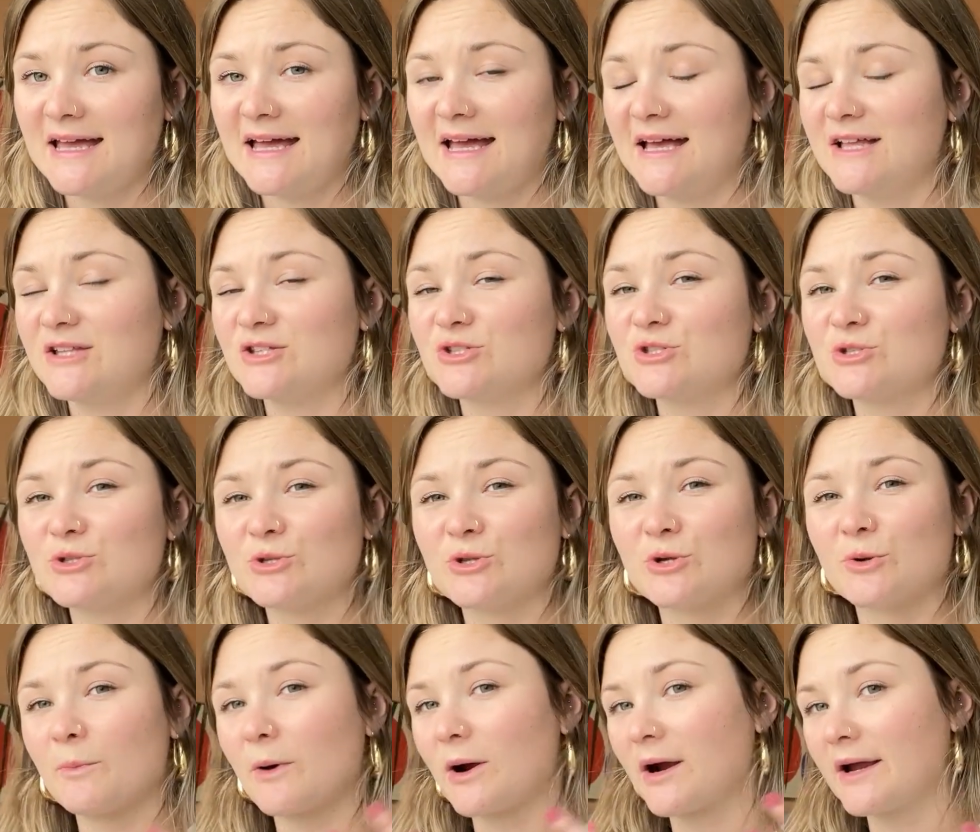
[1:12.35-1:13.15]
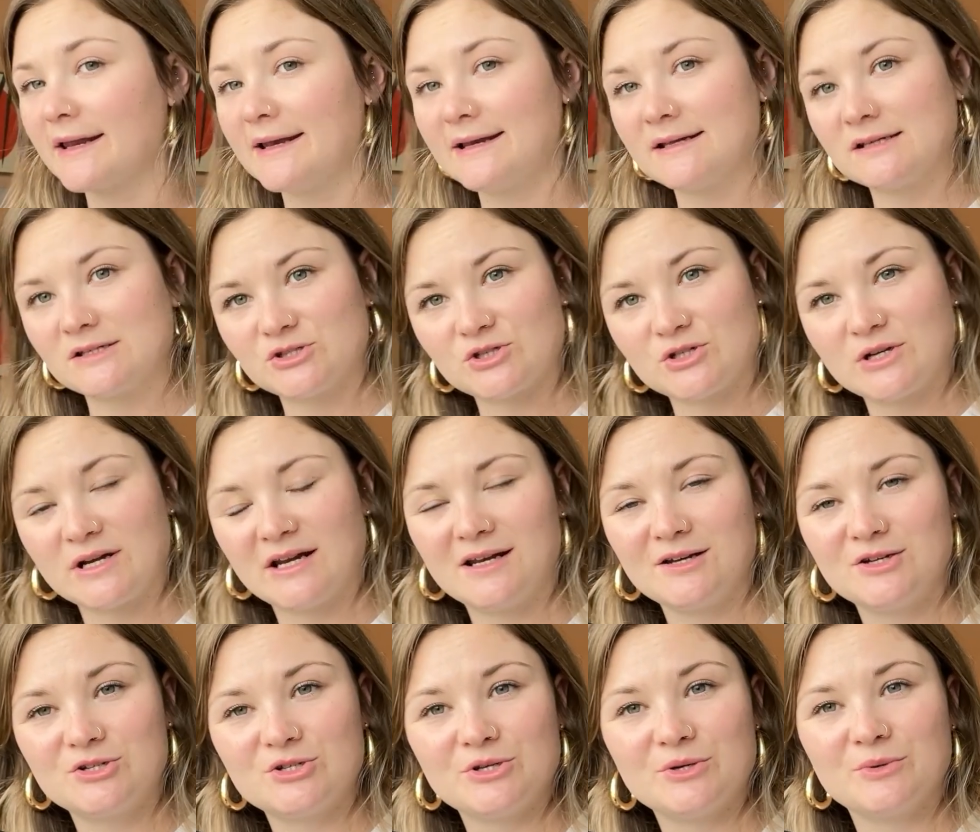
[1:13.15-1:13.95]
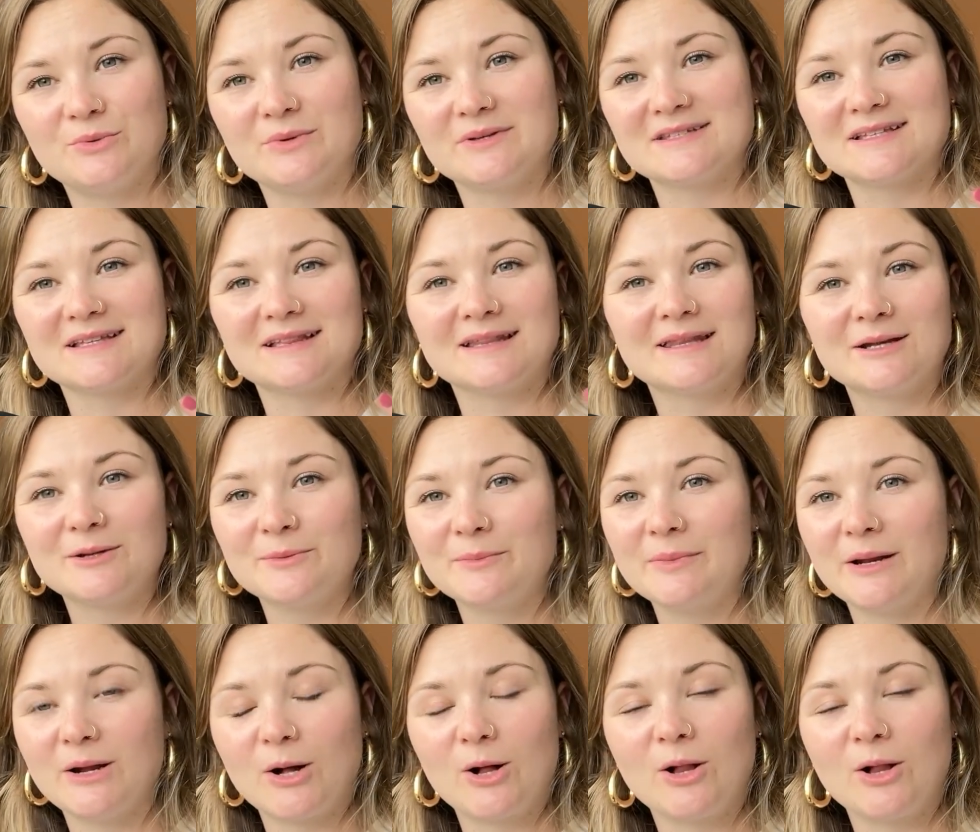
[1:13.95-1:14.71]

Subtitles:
And so their marketing strategy was a little bit